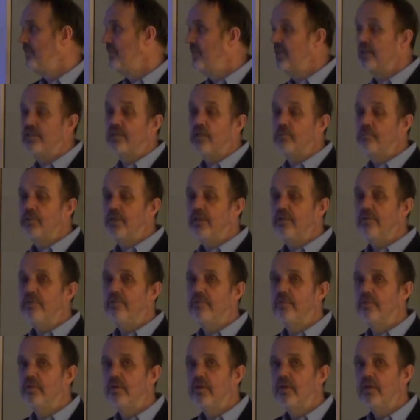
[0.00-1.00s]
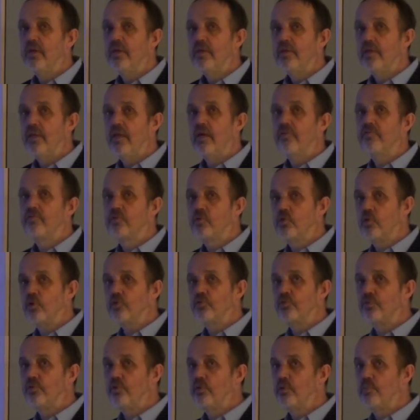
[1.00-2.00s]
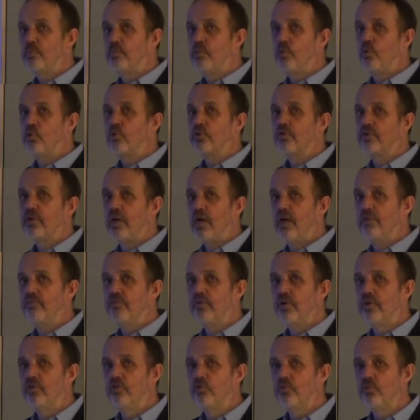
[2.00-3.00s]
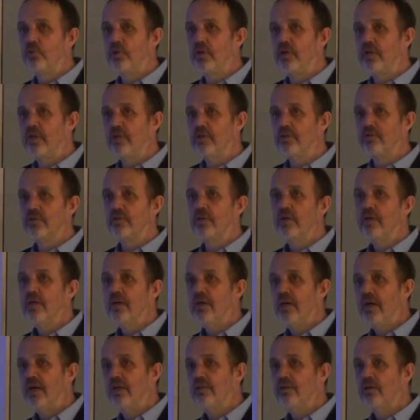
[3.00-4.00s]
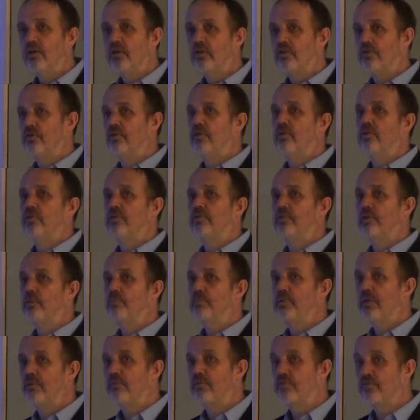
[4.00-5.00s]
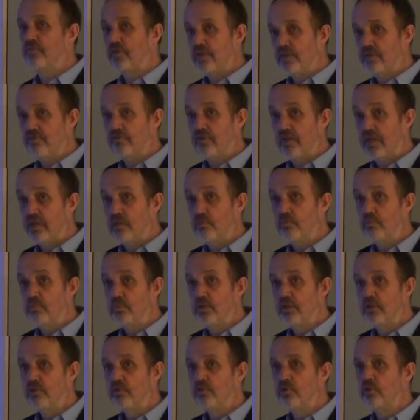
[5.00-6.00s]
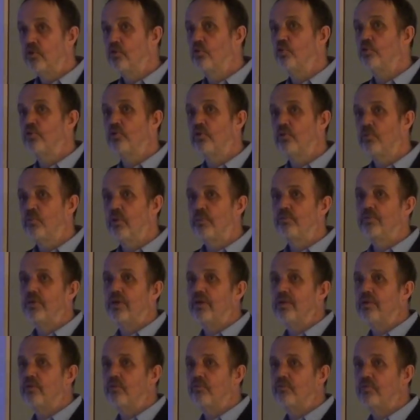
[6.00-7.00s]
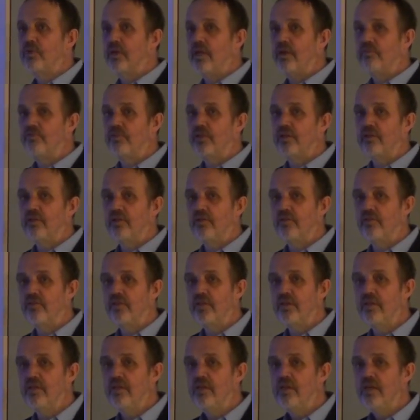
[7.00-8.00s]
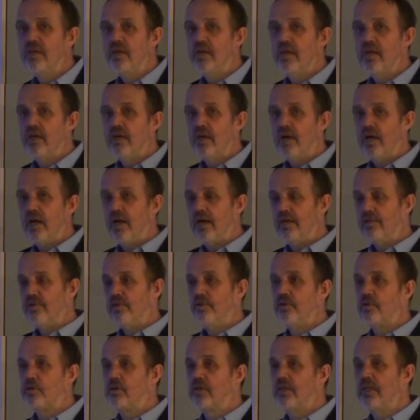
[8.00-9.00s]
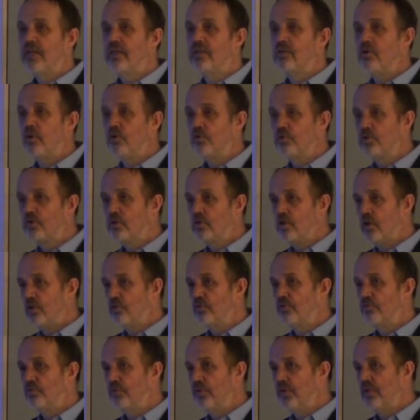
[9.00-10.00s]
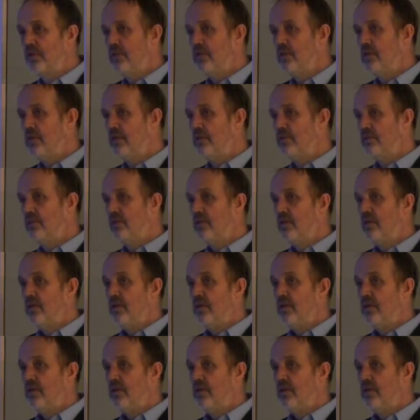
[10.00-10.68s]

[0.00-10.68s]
database. They have country report every two years and they are sometimes very valuable. You go to the website of the FCTC and you click on country and,